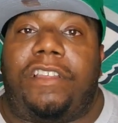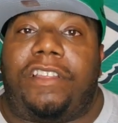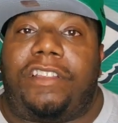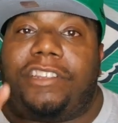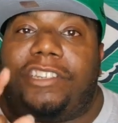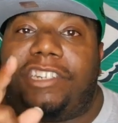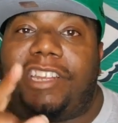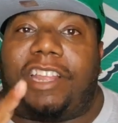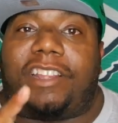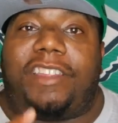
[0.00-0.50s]

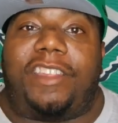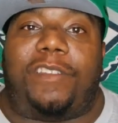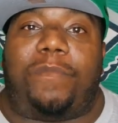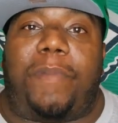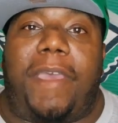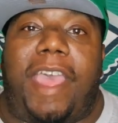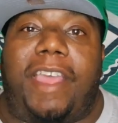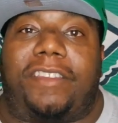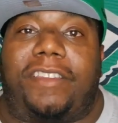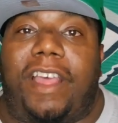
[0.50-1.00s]
Check these
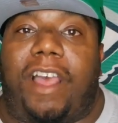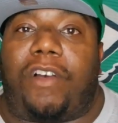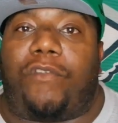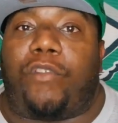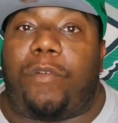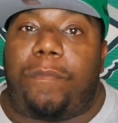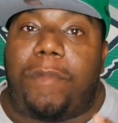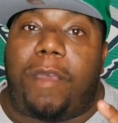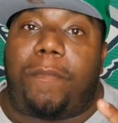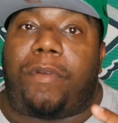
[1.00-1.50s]
backs out.
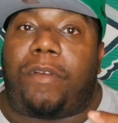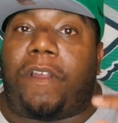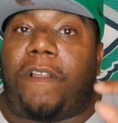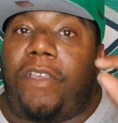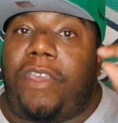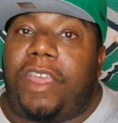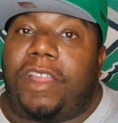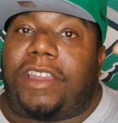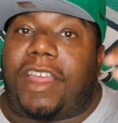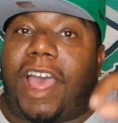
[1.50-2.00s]
Remember,
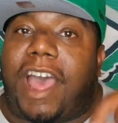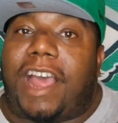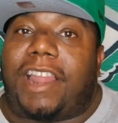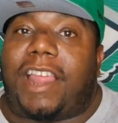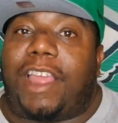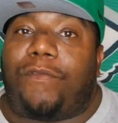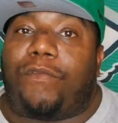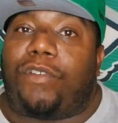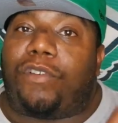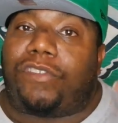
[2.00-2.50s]
the
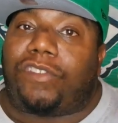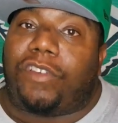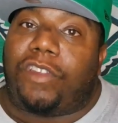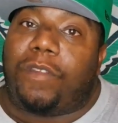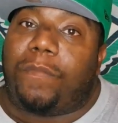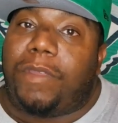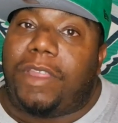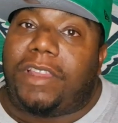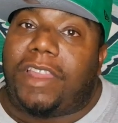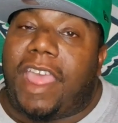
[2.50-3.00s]
highlight reels are
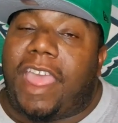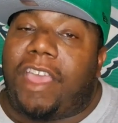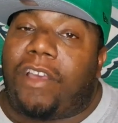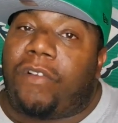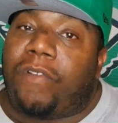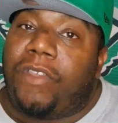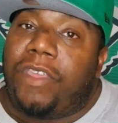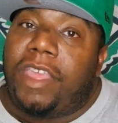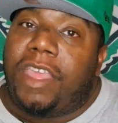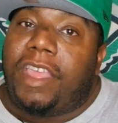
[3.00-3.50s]
going to be
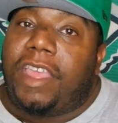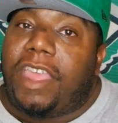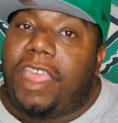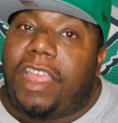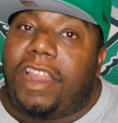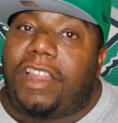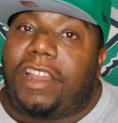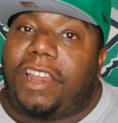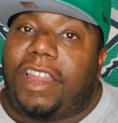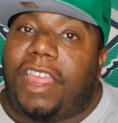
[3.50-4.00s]
down
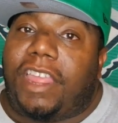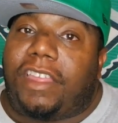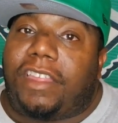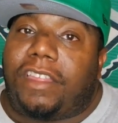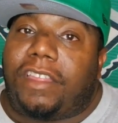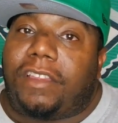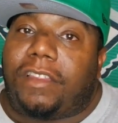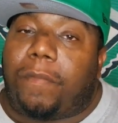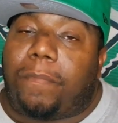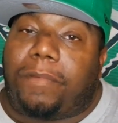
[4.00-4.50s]
in the link.
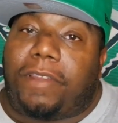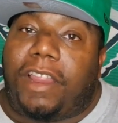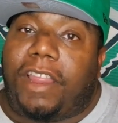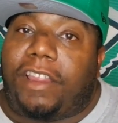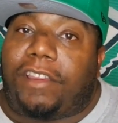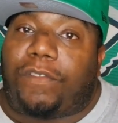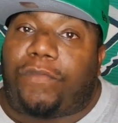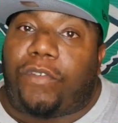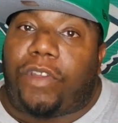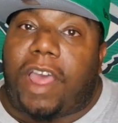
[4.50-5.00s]
The
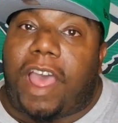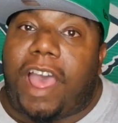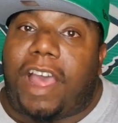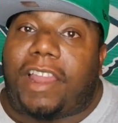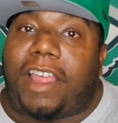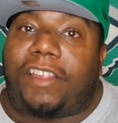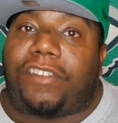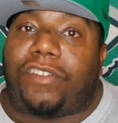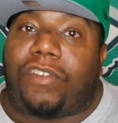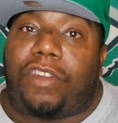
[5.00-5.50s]
links for the
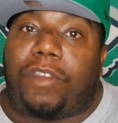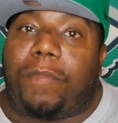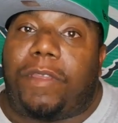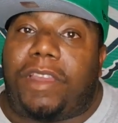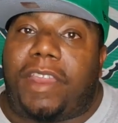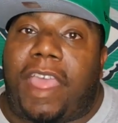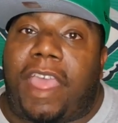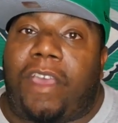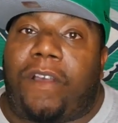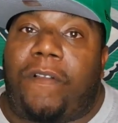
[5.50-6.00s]
highlights are going to
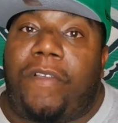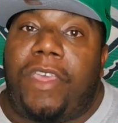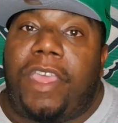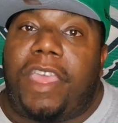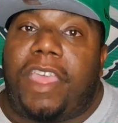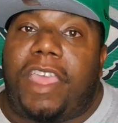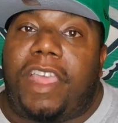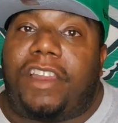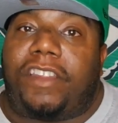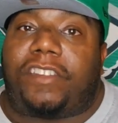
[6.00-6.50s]
be down
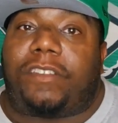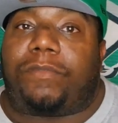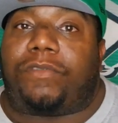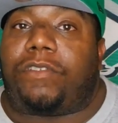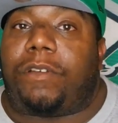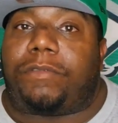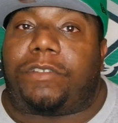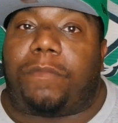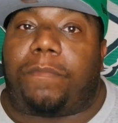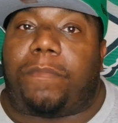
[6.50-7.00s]
in the
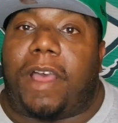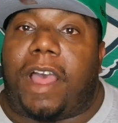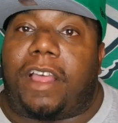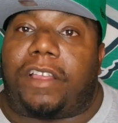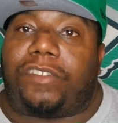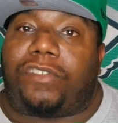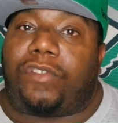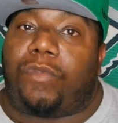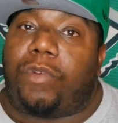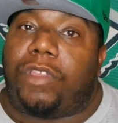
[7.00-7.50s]
subscription
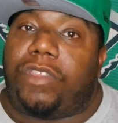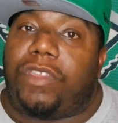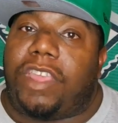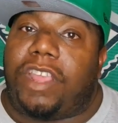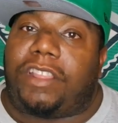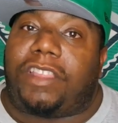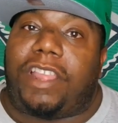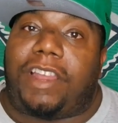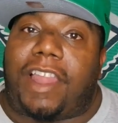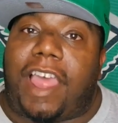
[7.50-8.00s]
box. So when you
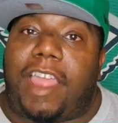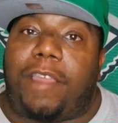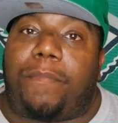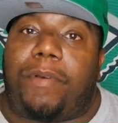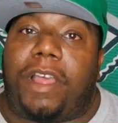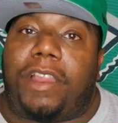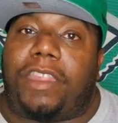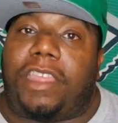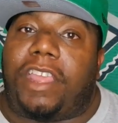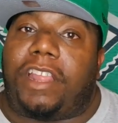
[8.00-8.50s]
hit the like
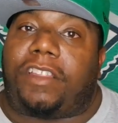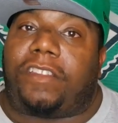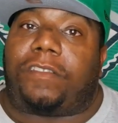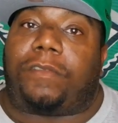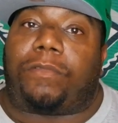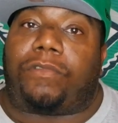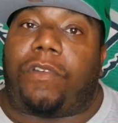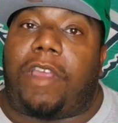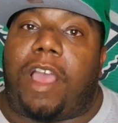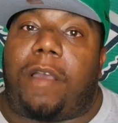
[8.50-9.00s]
button, you hit the
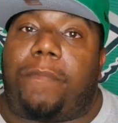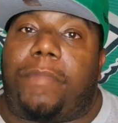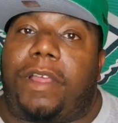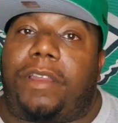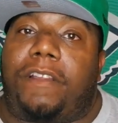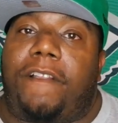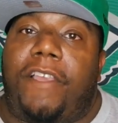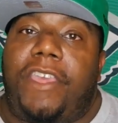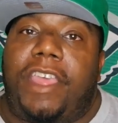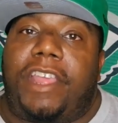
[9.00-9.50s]
subscribe
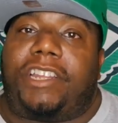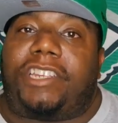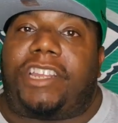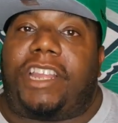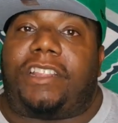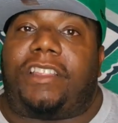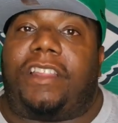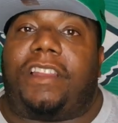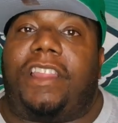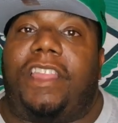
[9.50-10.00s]
button,
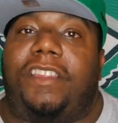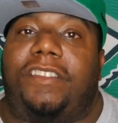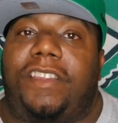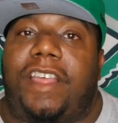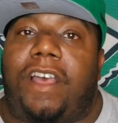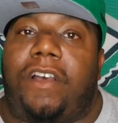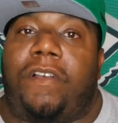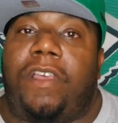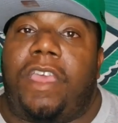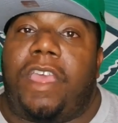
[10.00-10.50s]
check the links
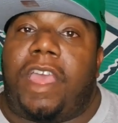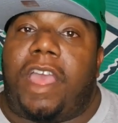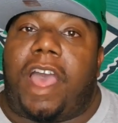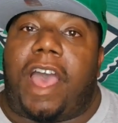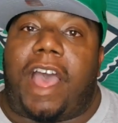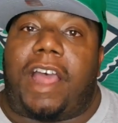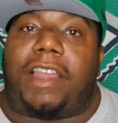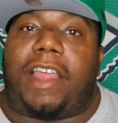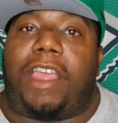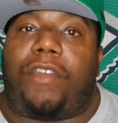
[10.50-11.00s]
out.
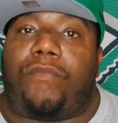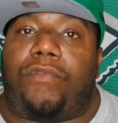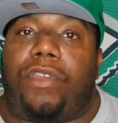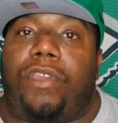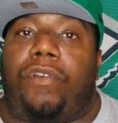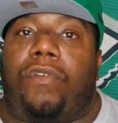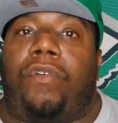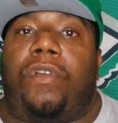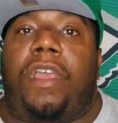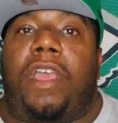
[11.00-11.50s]
Highlight
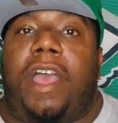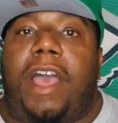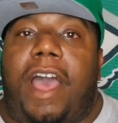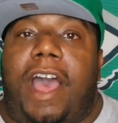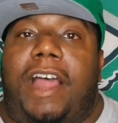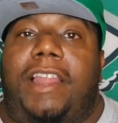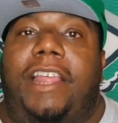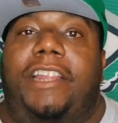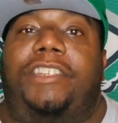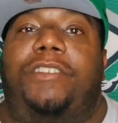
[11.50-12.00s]
reel.
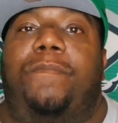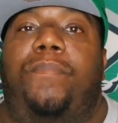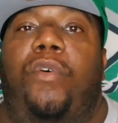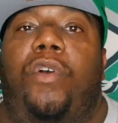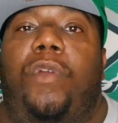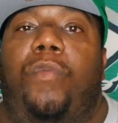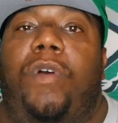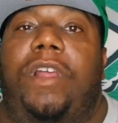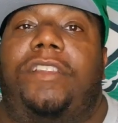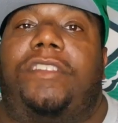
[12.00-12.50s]
Holla at your
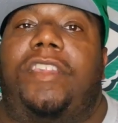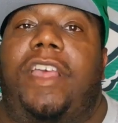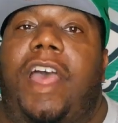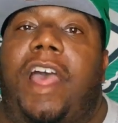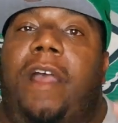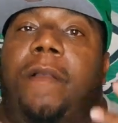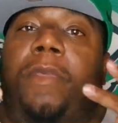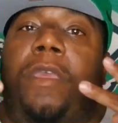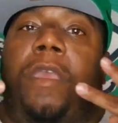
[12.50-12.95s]
boy one time.